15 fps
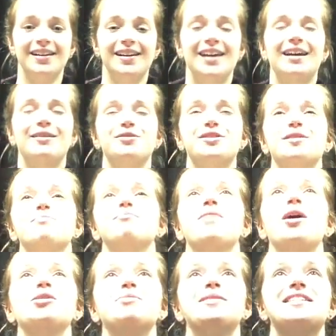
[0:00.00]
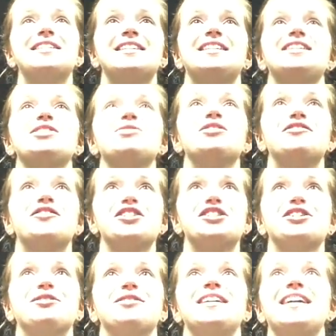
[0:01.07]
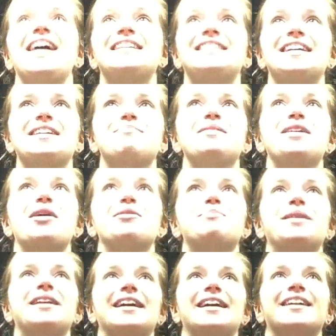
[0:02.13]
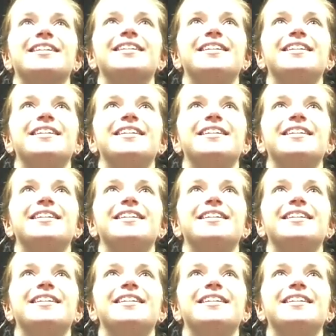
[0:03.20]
It was the moment the universe created me opening.